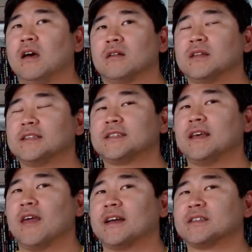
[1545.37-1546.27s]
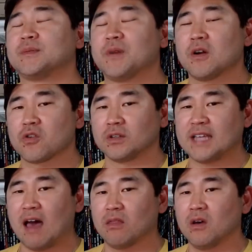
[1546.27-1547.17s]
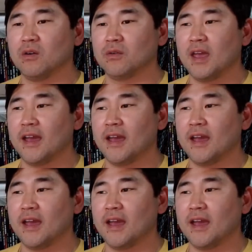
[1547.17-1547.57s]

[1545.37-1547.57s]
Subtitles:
let's say like a spiritual download,